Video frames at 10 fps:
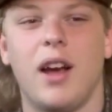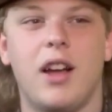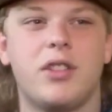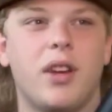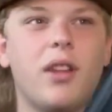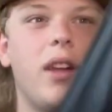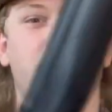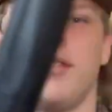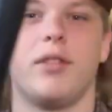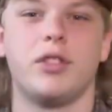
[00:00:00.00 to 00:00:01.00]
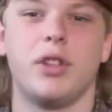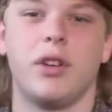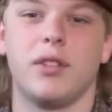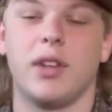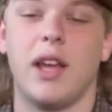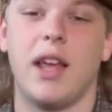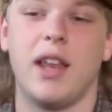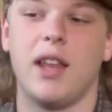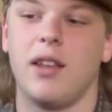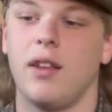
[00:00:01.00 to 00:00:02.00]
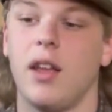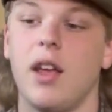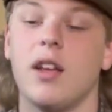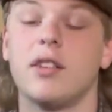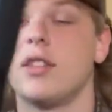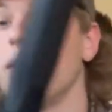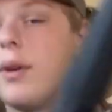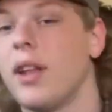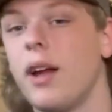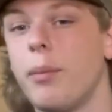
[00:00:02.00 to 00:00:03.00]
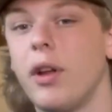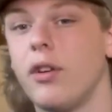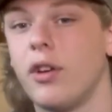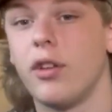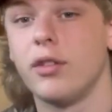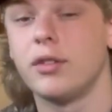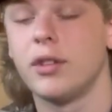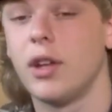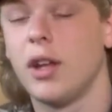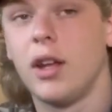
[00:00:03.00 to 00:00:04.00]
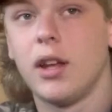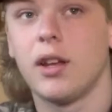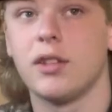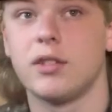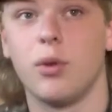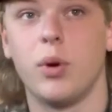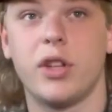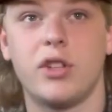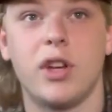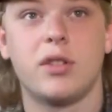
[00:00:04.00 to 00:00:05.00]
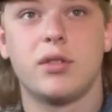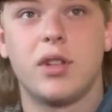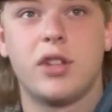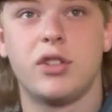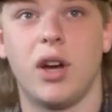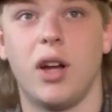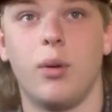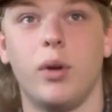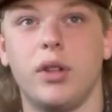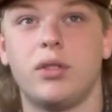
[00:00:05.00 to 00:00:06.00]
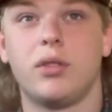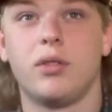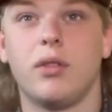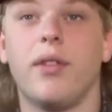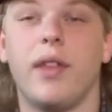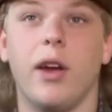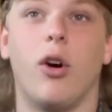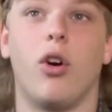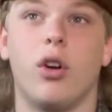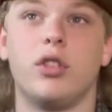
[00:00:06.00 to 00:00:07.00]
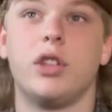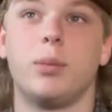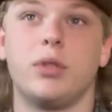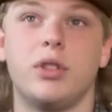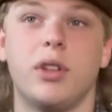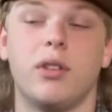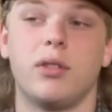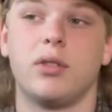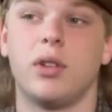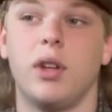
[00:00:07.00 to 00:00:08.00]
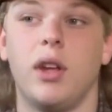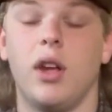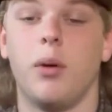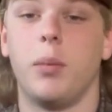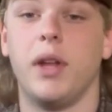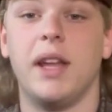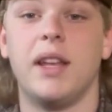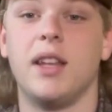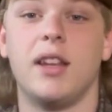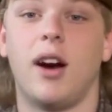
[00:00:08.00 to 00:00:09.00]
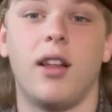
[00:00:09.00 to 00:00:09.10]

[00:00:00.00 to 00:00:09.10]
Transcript: shot a lot of different shells. And some I like better than others. Because the Winchesters I shot, which they are cheaper shells, but it did not